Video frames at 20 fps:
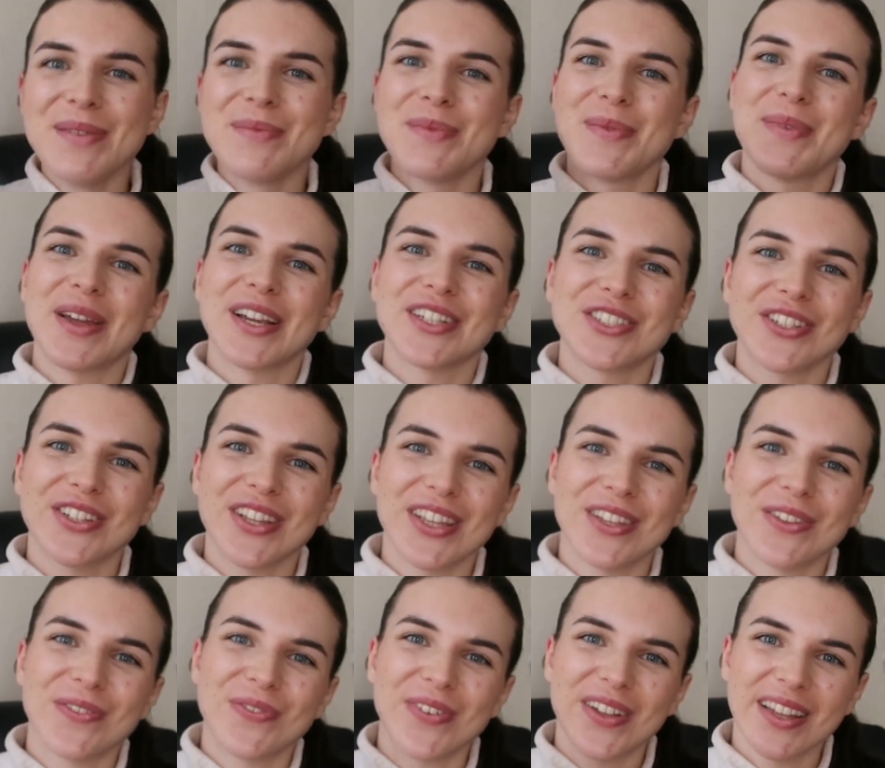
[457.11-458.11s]
But make sure
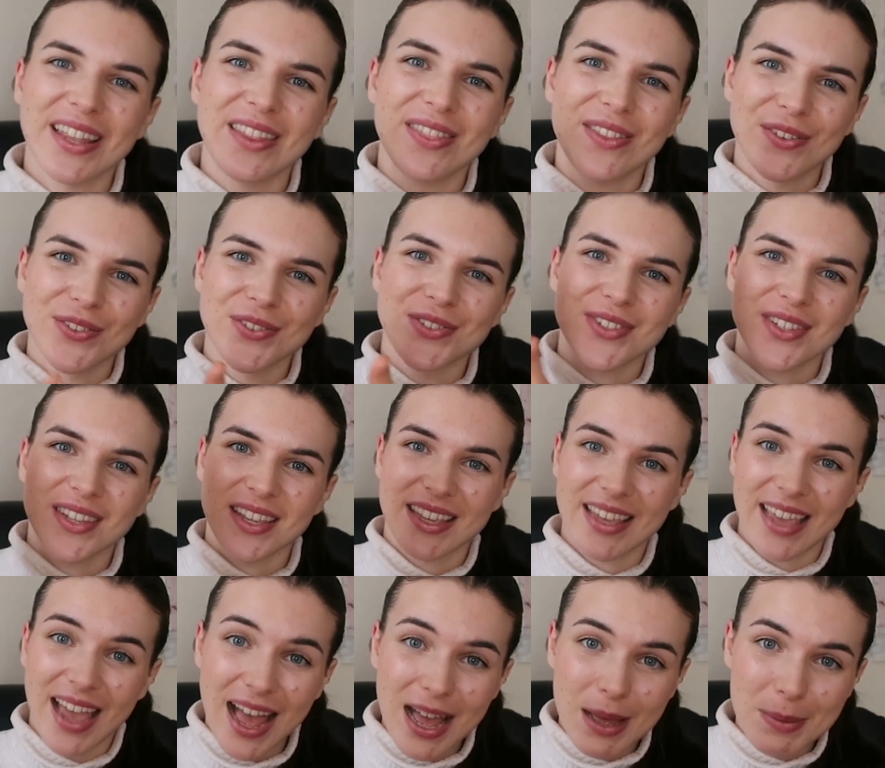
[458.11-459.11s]
that you fill in those
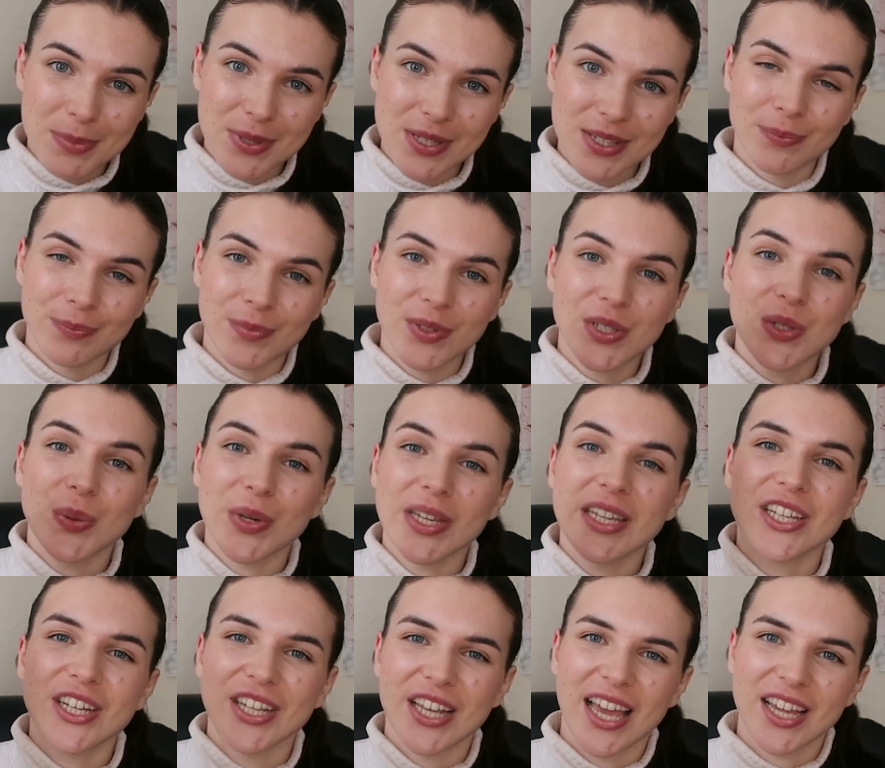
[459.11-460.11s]
gaps
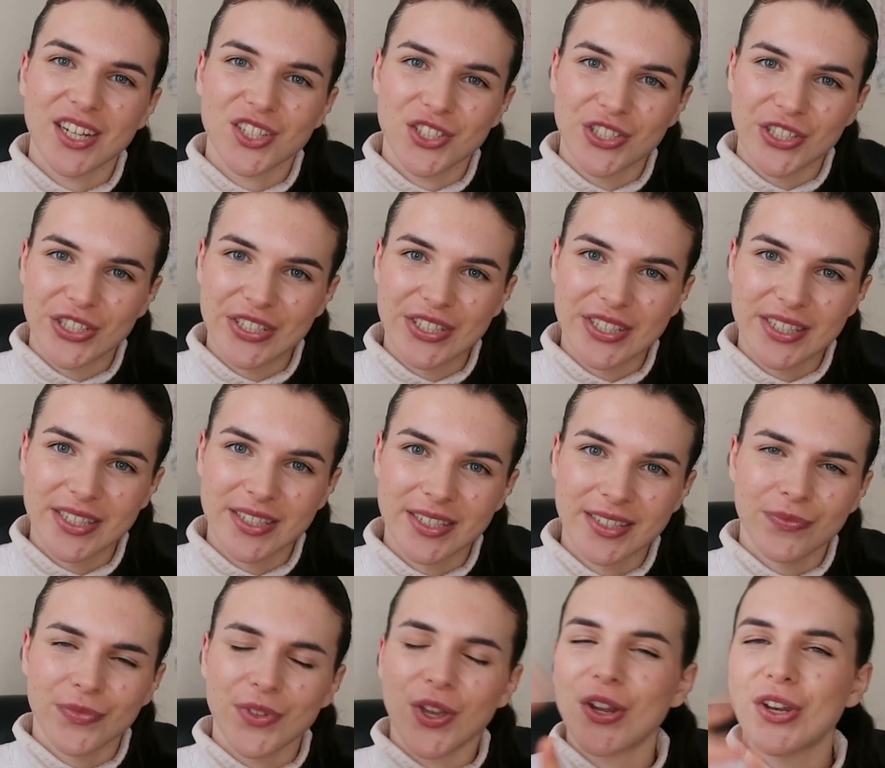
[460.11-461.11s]
between your lectures,
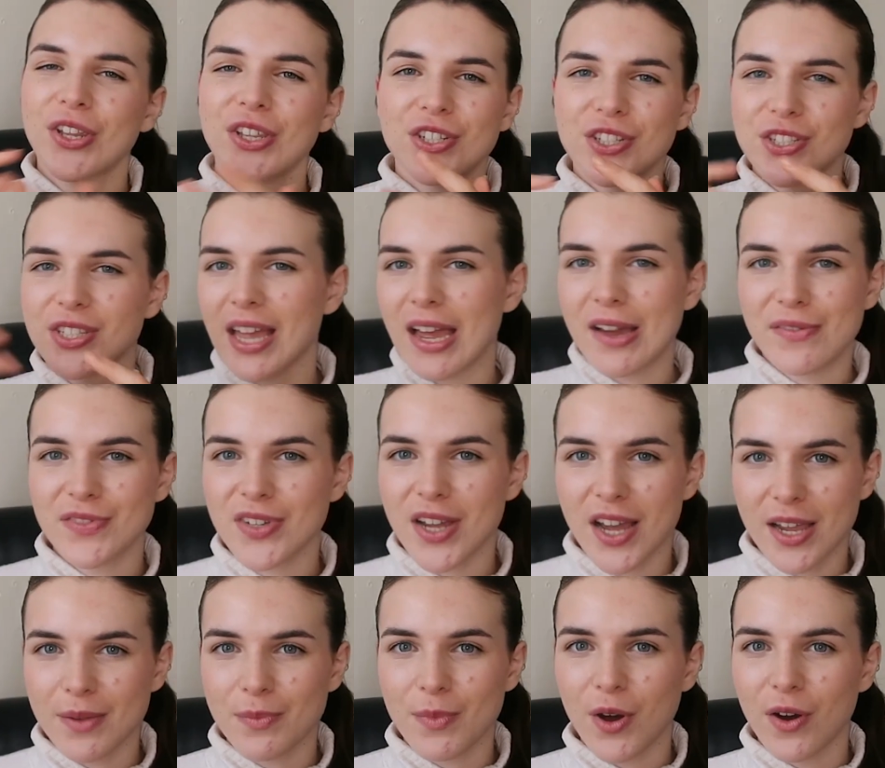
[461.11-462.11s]
not only just to have
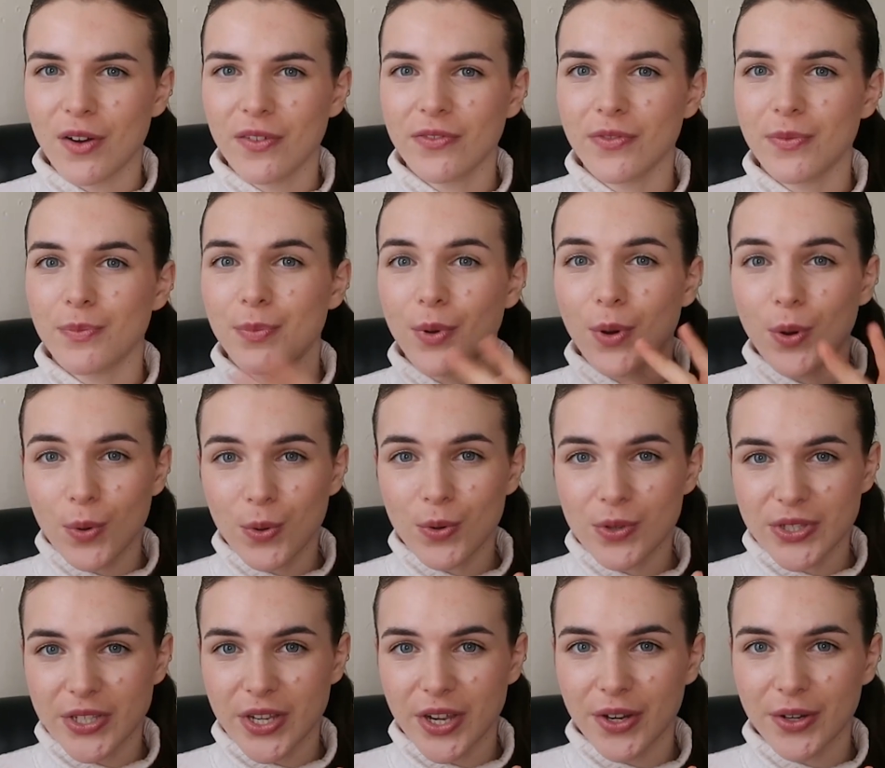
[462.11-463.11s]
time off, but
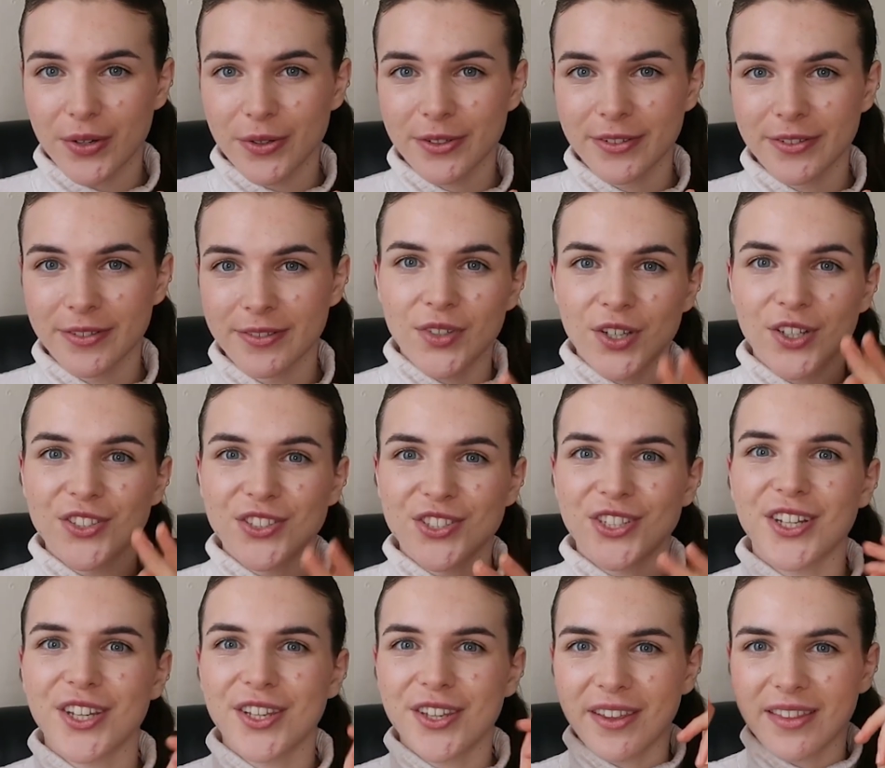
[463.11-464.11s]
also
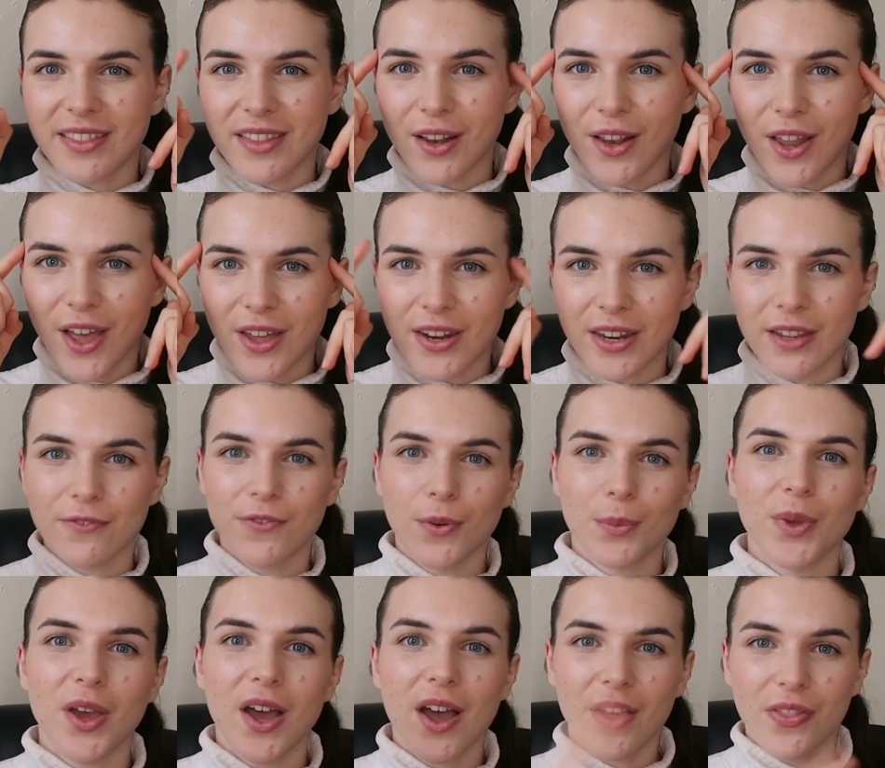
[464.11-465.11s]
consolidate the learning
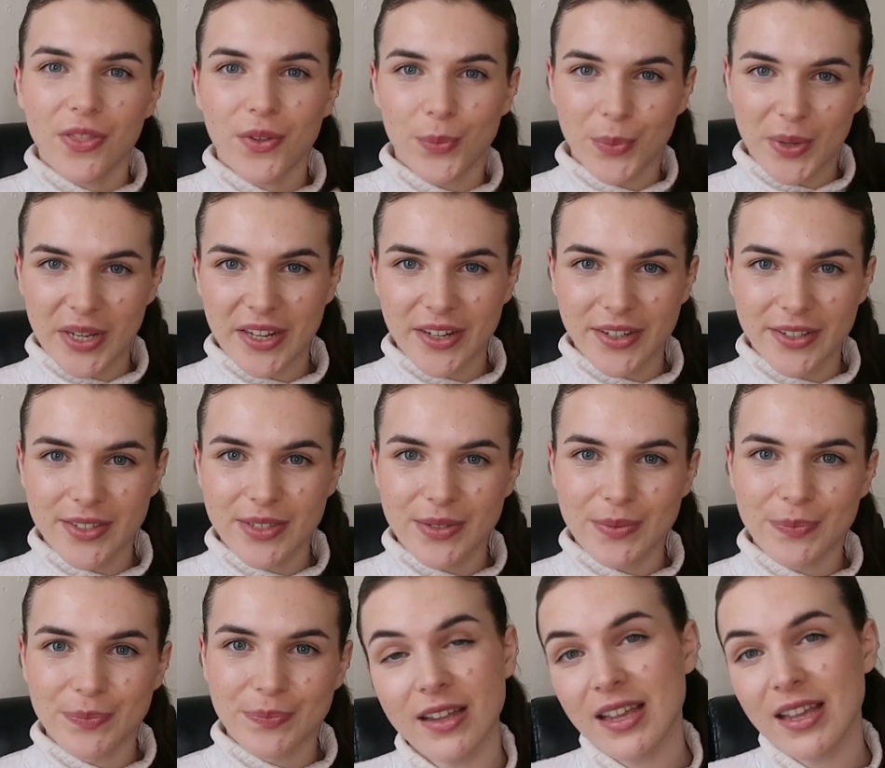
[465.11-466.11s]
from your other weeks.